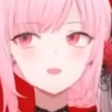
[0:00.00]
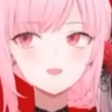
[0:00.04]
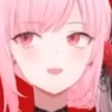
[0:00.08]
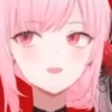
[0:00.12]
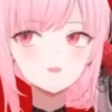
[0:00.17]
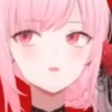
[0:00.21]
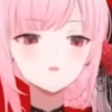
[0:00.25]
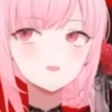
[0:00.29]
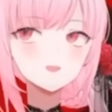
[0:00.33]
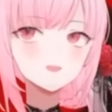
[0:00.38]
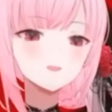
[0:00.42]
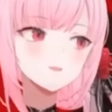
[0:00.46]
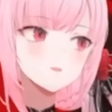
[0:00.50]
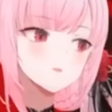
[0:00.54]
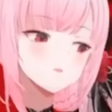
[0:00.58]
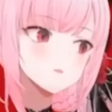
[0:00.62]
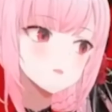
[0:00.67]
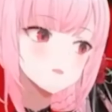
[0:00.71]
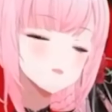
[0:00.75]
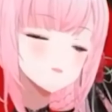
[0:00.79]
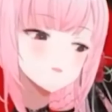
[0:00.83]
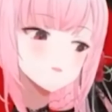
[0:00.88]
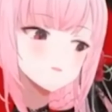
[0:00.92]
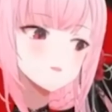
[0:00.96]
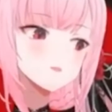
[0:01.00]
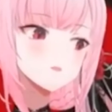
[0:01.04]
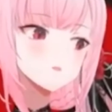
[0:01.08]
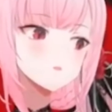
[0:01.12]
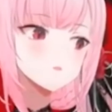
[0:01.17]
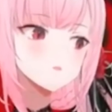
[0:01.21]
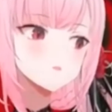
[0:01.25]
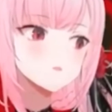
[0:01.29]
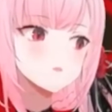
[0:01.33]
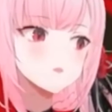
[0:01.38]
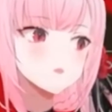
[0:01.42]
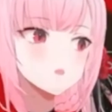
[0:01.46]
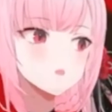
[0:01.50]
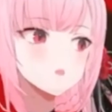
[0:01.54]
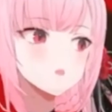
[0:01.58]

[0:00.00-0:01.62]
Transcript: And when I say fancy nice ones, I don't mean